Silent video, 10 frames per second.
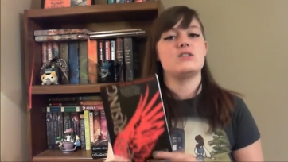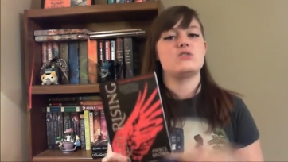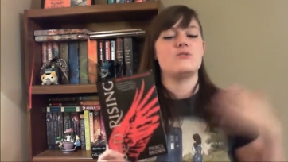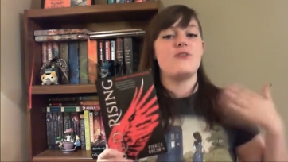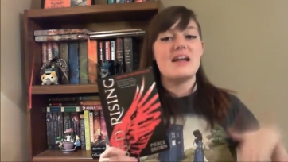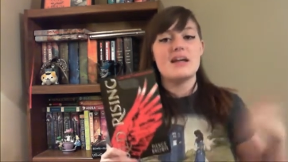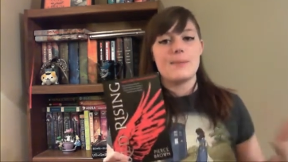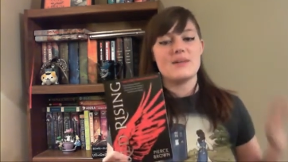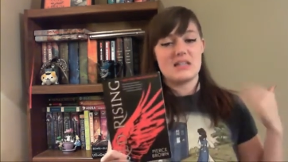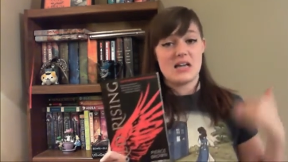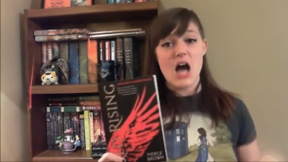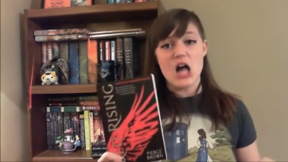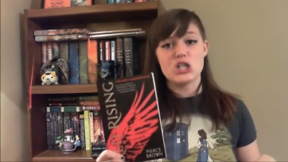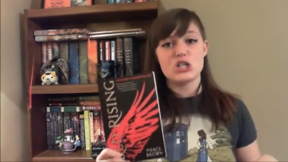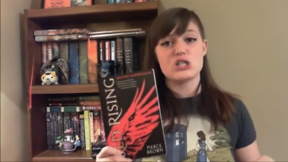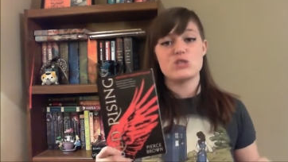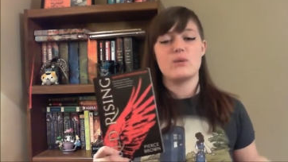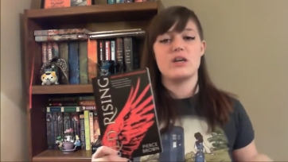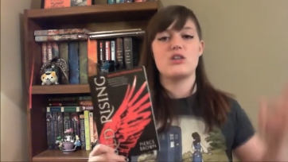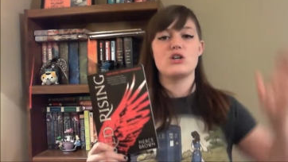divided up into colors
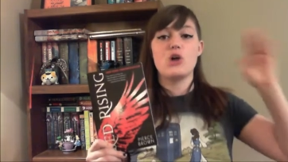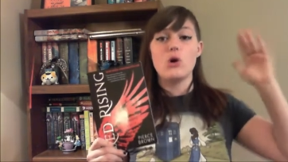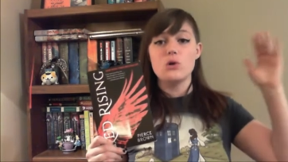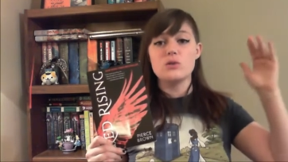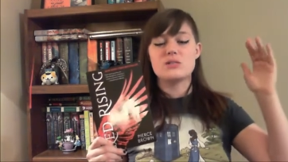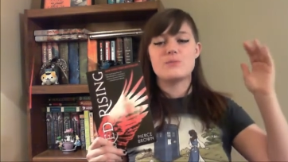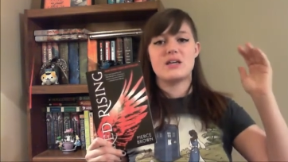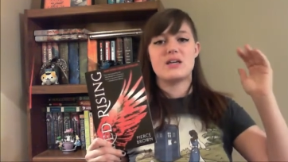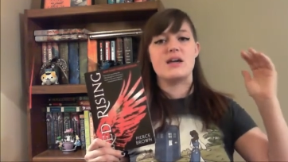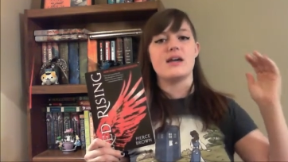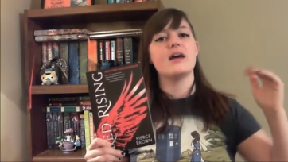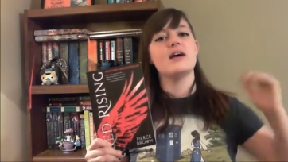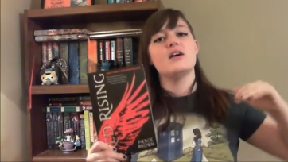with golds being